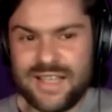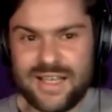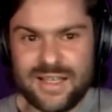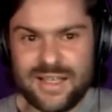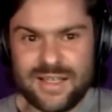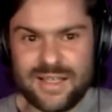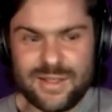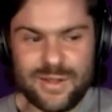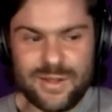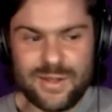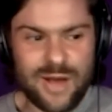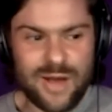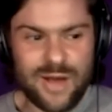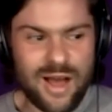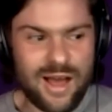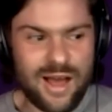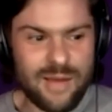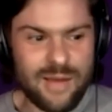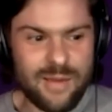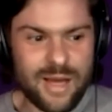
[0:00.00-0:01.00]
too
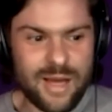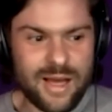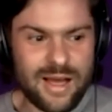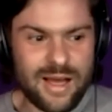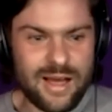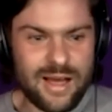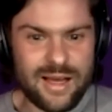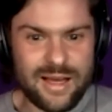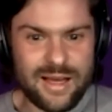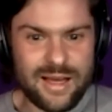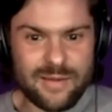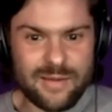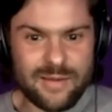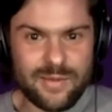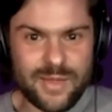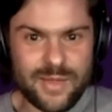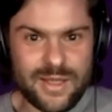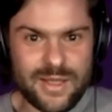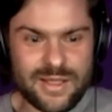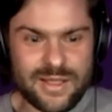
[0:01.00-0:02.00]
high a bar,
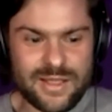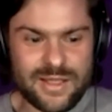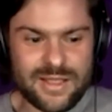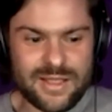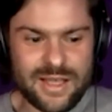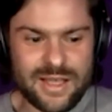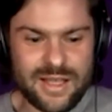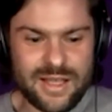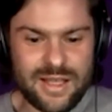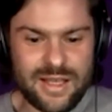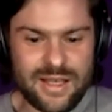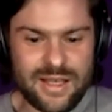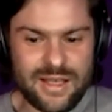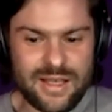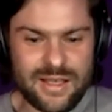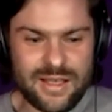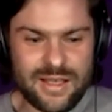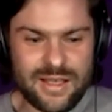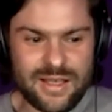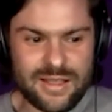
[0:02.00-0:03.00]
because I think
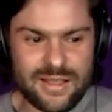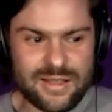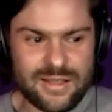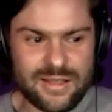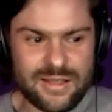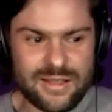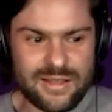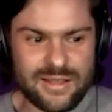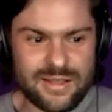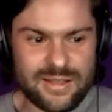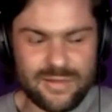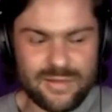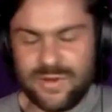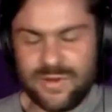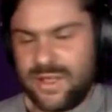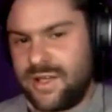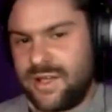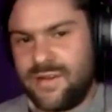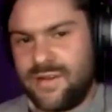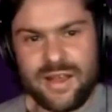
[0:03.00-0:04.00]
it's
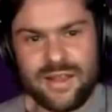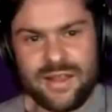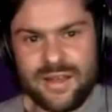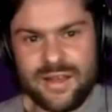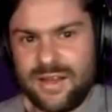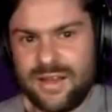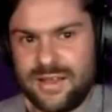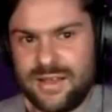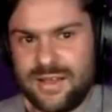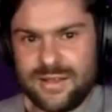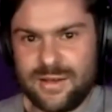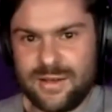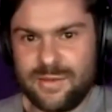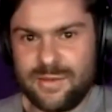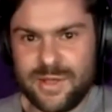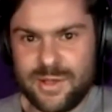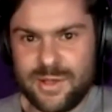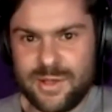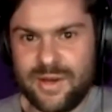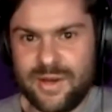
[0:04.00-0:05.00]
really great that it is
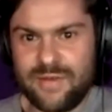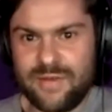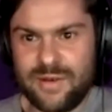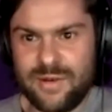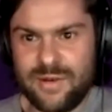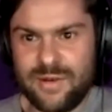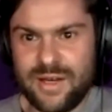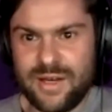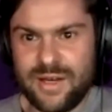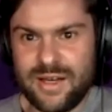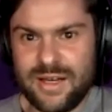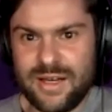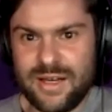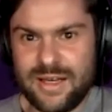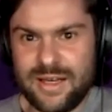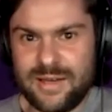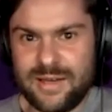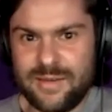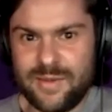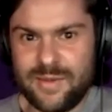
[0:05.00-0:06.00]
open to everyone.
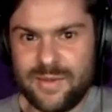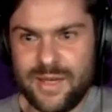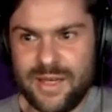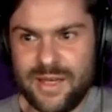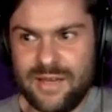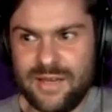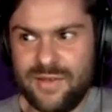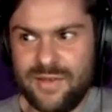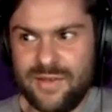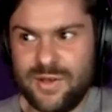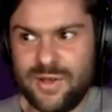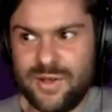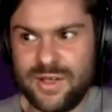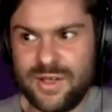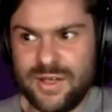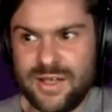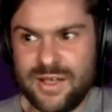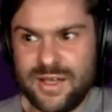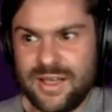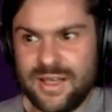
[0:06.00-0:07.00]
And if you
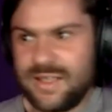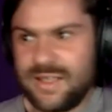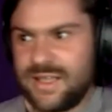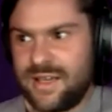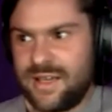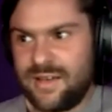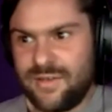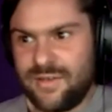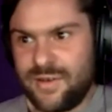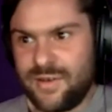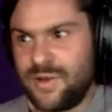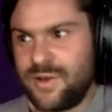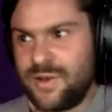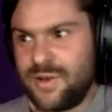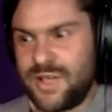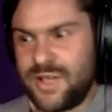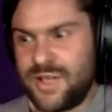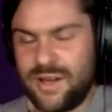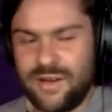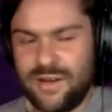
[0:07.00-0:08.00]
can take a photo,
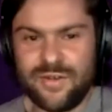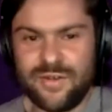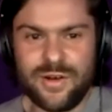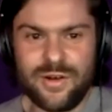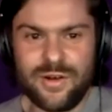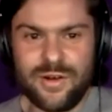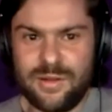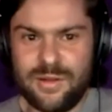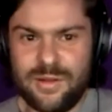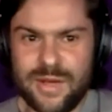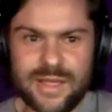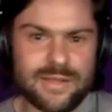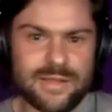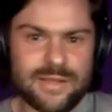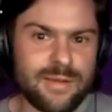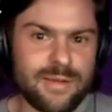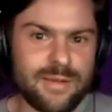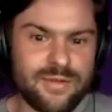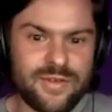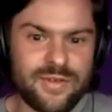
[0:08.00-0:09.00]
share a photo that makes
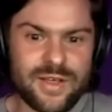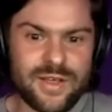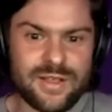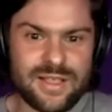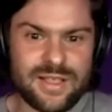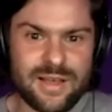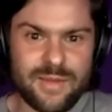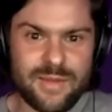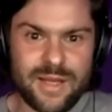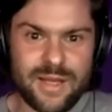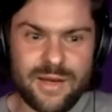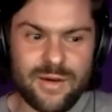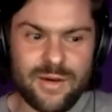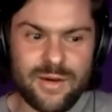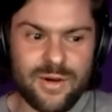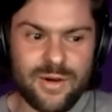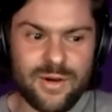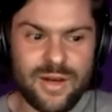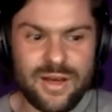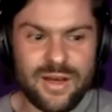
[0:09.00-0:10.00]
people feel something,
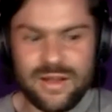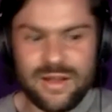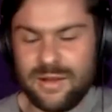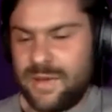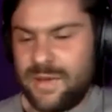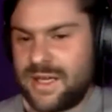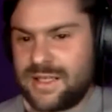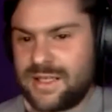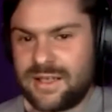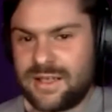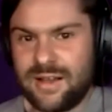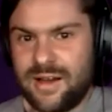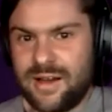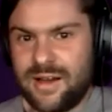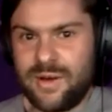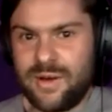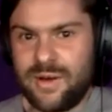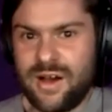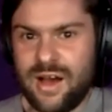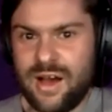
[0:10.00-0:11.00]
or that makes a
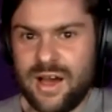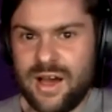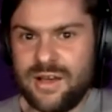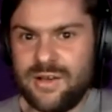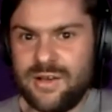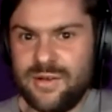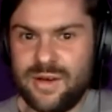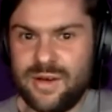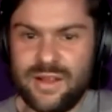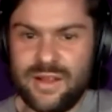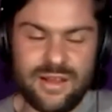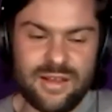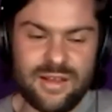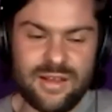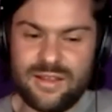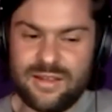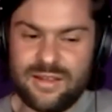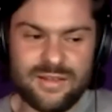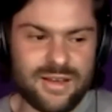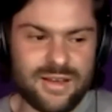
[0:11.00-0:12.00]
client want to hire you, I think
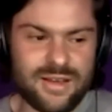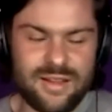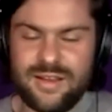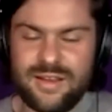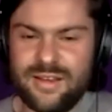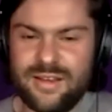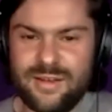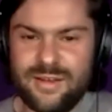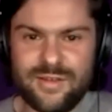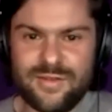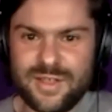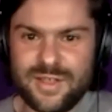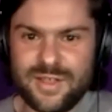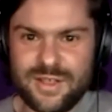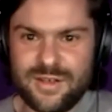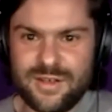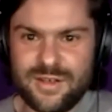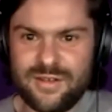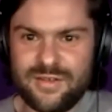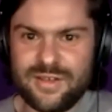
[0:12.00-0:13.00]
you're a
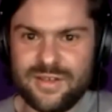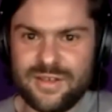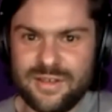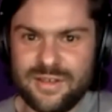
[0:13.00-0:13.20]
photographer.